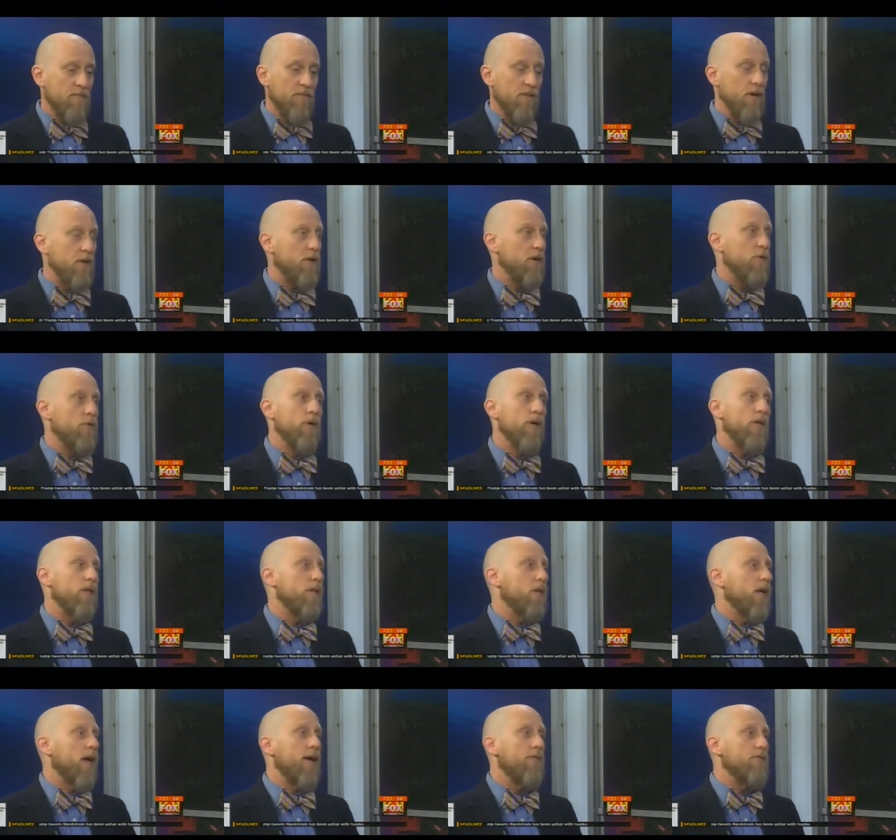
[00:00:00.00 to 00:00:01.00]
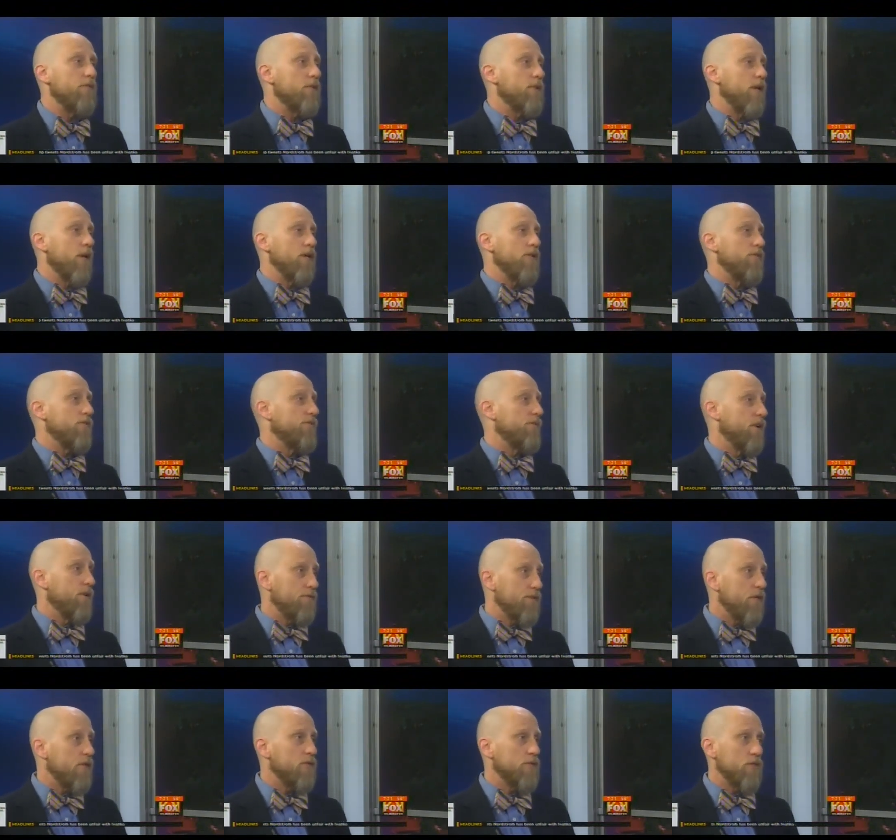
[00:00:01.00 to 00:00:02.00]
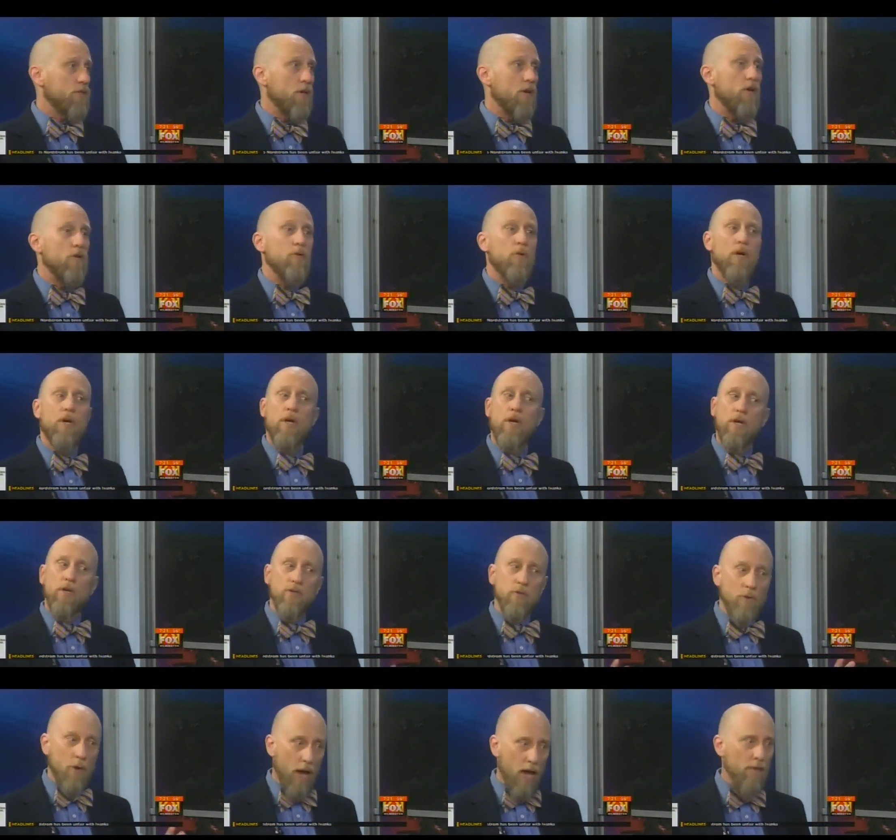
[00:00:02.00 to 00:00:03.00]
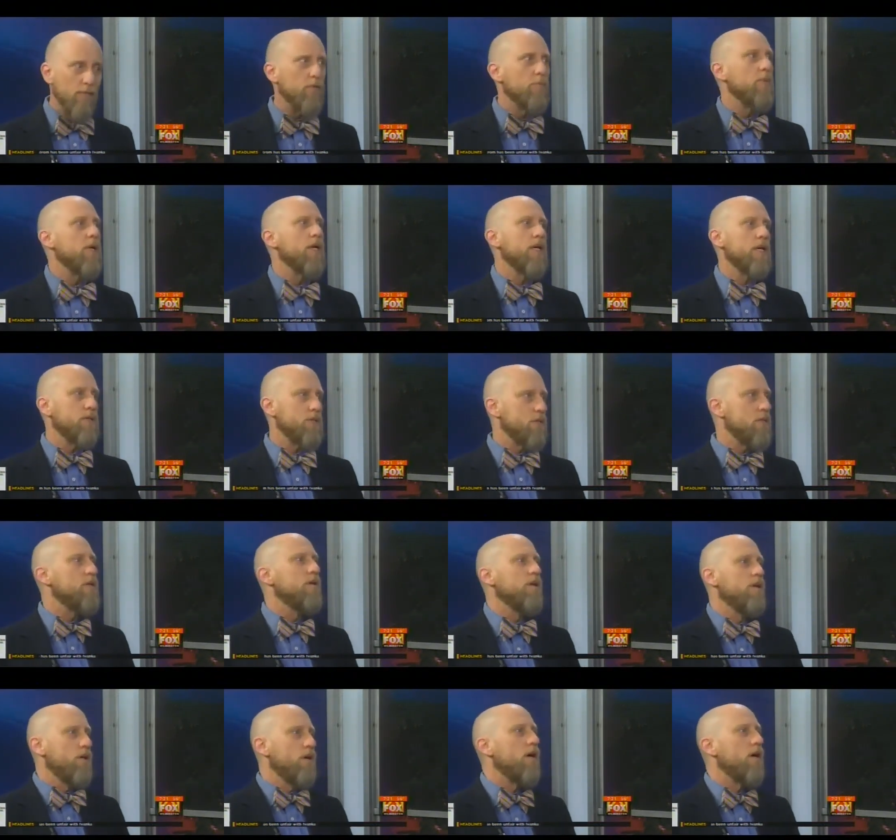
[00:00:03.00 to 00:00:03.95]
very quickly after the age of 50 or so, so everybody's